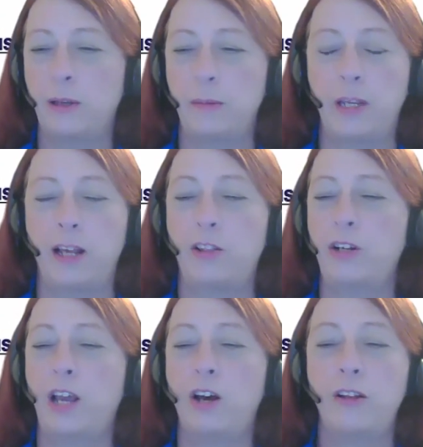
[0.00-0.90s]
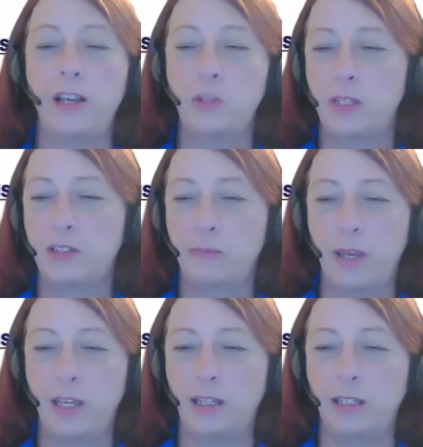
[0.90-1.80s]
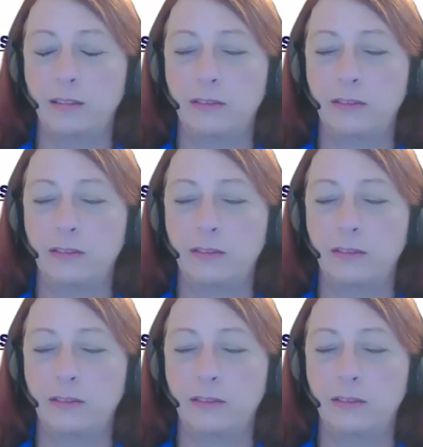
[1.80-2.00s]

I mean, I learned all aspects of banking.